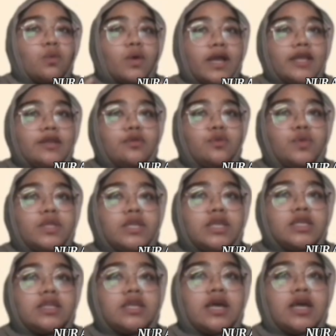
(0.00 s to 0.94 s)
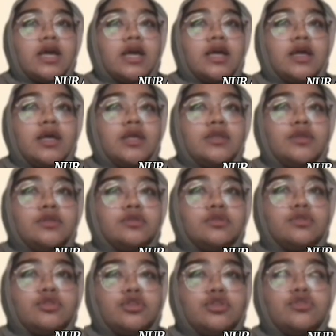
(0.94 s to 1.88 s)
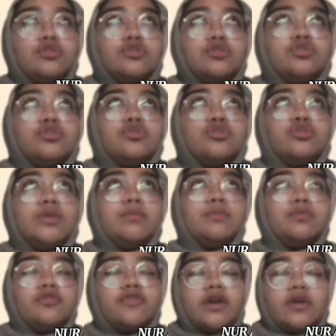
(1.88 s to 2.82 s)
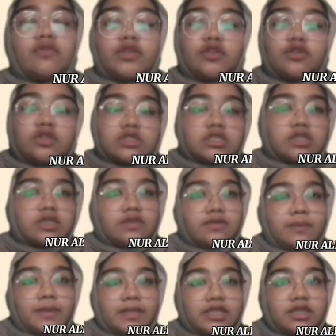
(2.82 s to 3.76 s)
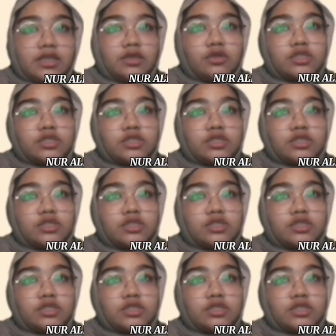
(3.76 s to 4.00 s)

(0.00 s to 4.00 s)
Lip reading: Why do we need to improve our method